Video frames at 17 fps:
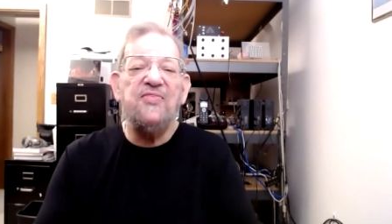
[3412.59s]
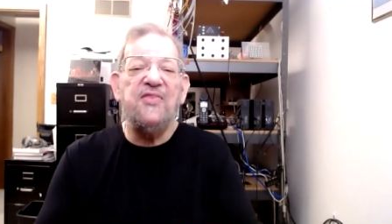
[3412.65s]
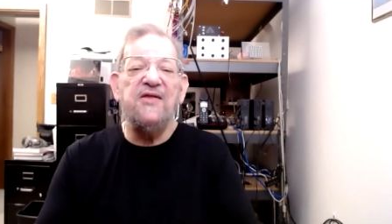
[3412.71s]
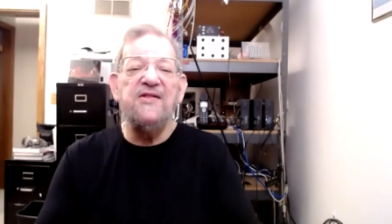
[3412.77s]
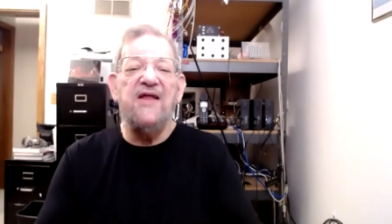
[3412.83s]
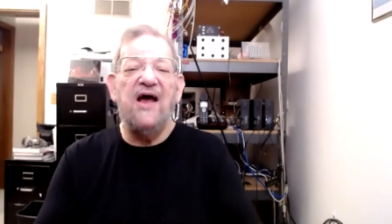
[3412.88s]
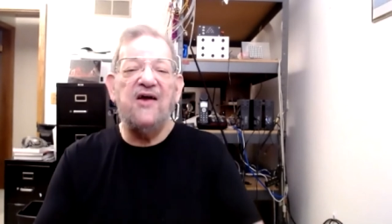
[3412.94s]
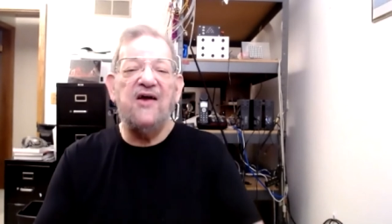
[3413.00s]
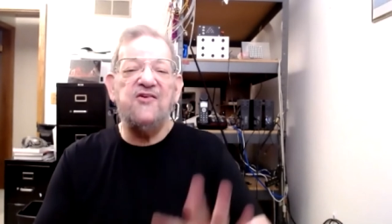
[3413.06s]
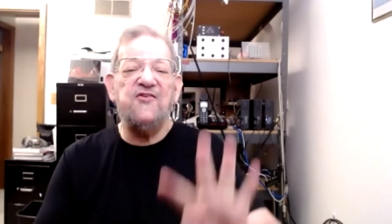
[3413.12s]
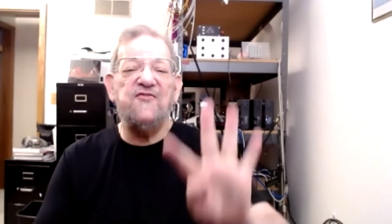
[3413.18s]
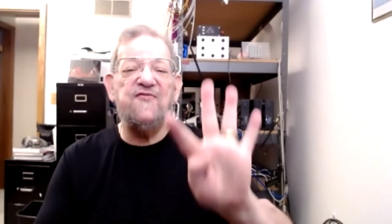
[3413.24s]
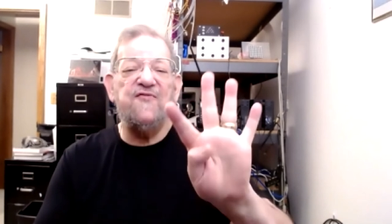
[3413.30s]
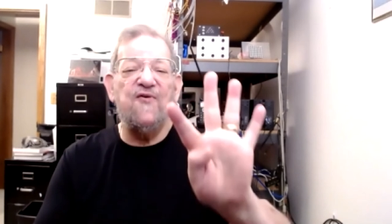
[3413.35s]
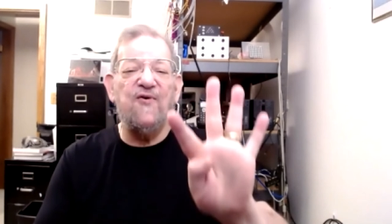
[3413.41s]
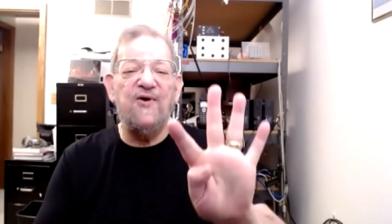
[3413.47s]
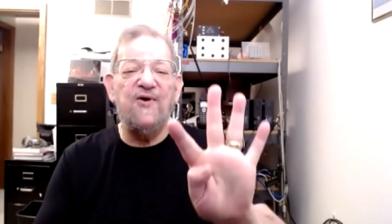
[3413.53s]
The next
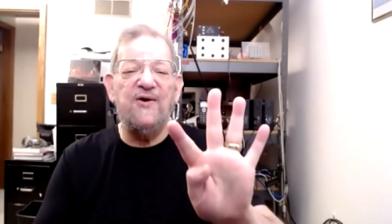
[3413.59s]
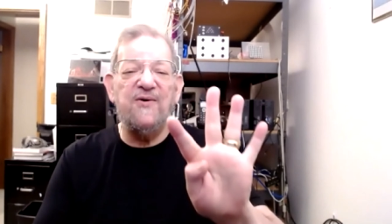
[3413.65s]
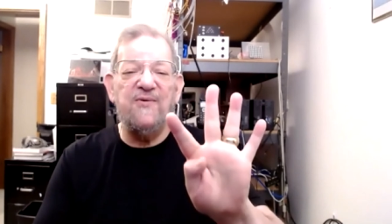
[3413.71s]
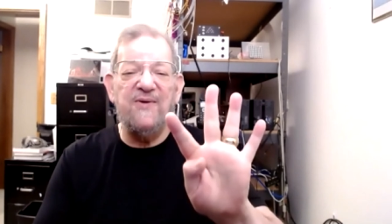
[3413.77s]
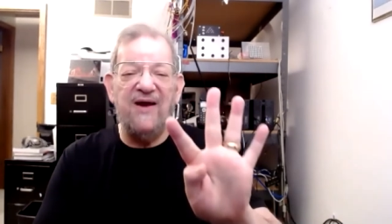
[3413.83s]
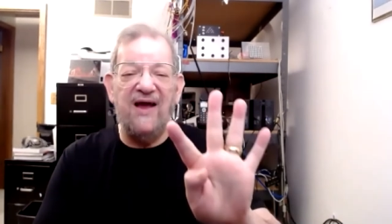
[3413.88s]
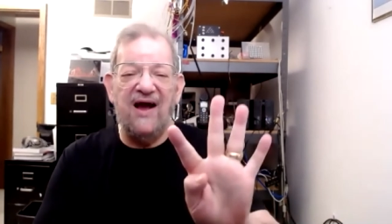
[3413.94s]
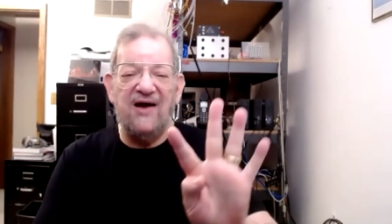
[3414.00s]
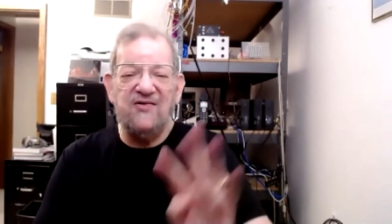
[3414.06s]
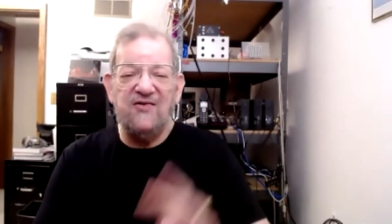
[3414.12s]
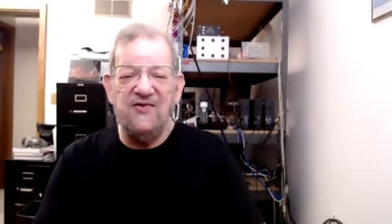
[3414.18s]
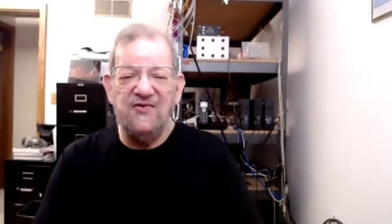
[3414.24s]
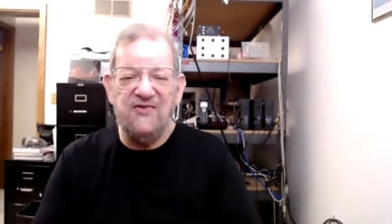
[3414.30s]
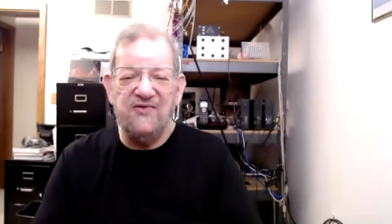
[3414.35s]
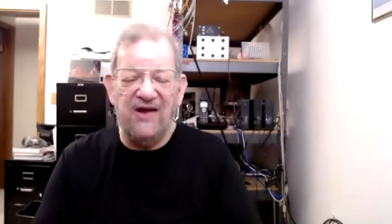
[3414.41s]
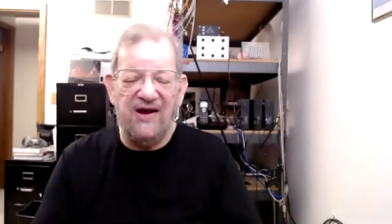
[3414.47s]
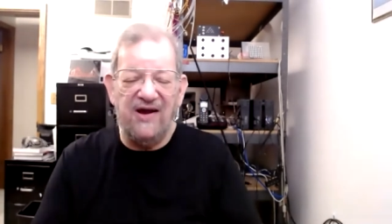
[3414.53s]
four
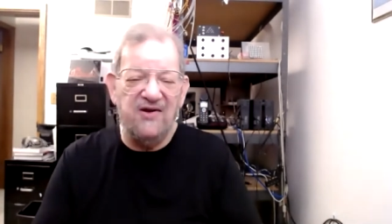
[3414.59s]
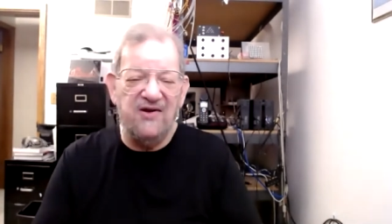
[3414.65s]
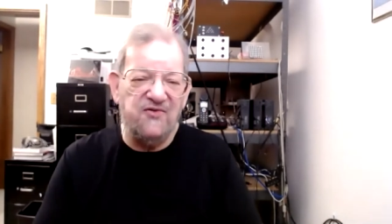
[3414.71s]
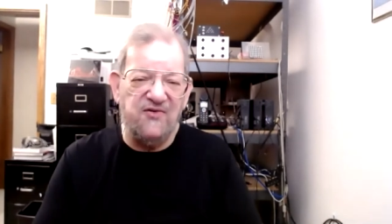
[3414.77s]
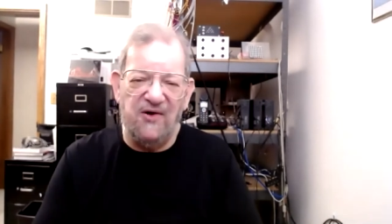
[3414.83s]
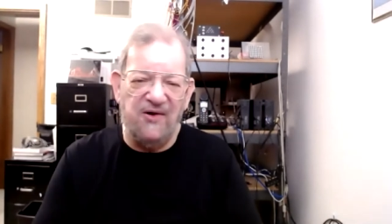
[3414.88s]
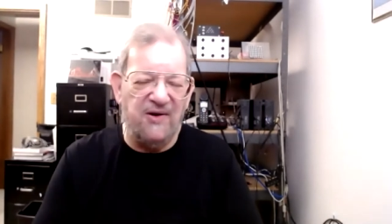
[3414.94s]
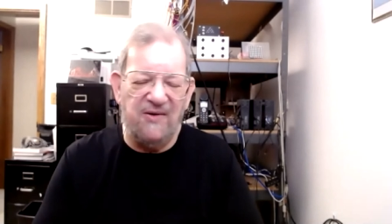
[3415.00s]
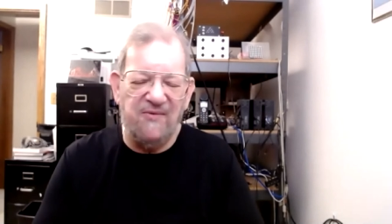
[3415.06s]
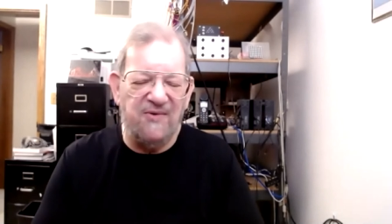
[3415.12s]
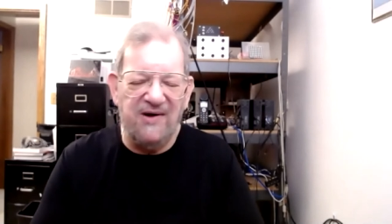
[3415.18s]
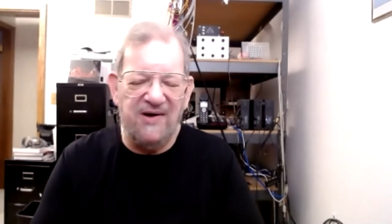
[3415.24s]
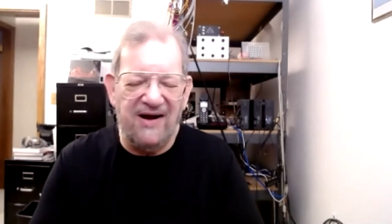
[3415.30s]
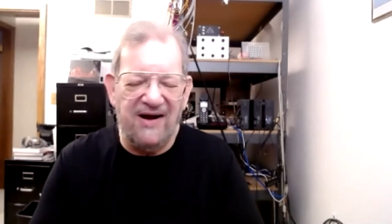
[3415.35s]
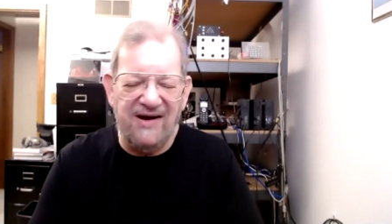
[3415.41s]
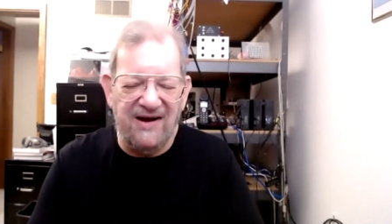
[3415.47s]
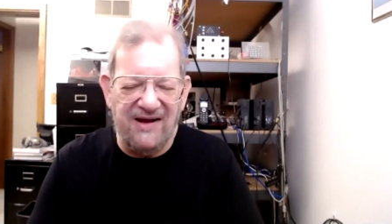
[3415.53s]
reactions I'm going to show you, and we're
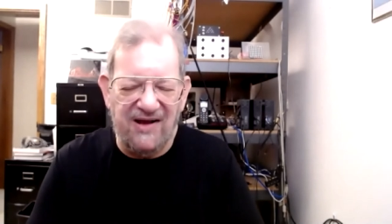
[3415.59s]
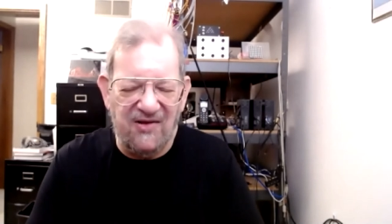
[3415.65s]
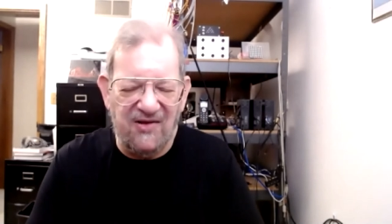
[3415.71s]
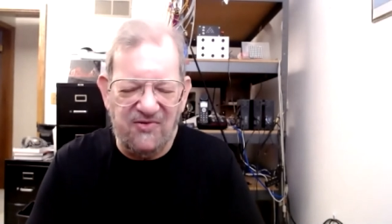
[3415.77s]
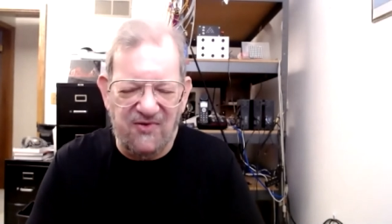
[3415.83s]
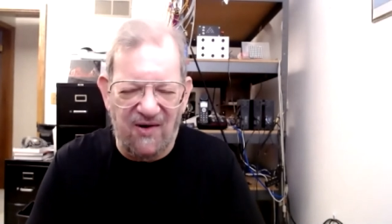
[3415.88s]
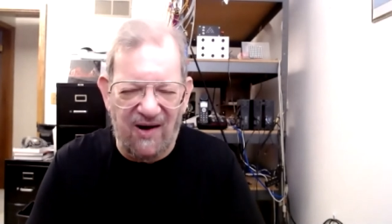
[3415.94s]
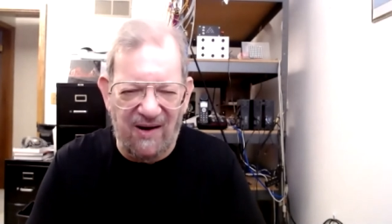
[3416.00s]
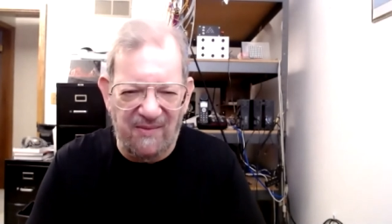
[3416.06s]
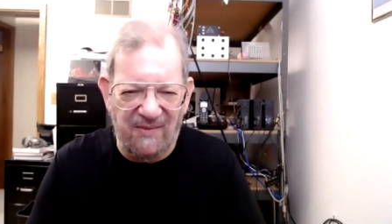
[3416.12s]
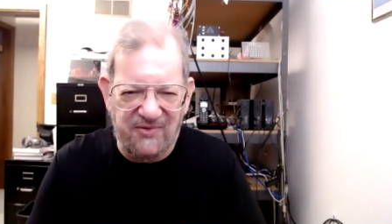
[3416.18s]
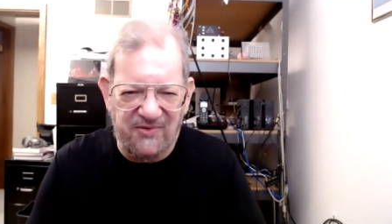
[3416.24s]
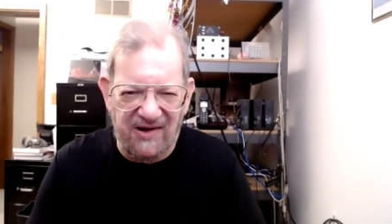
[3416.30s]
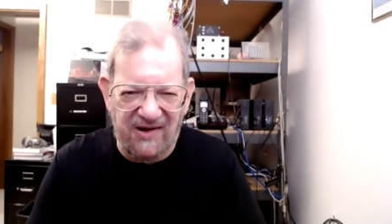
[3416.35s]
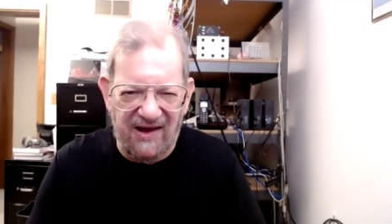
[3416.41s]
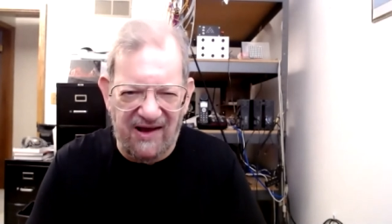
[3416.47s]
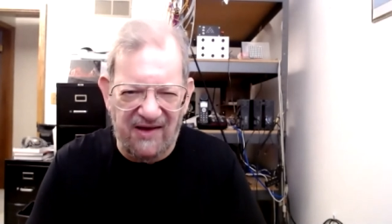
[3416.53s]
not going to get to all of
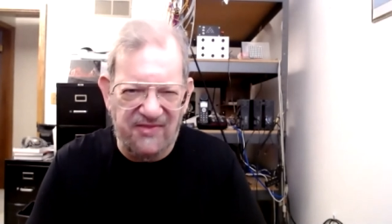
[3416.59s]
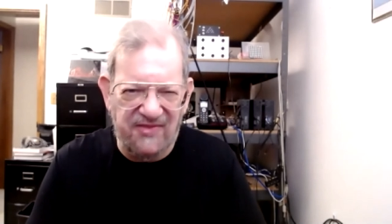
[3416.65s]
them today.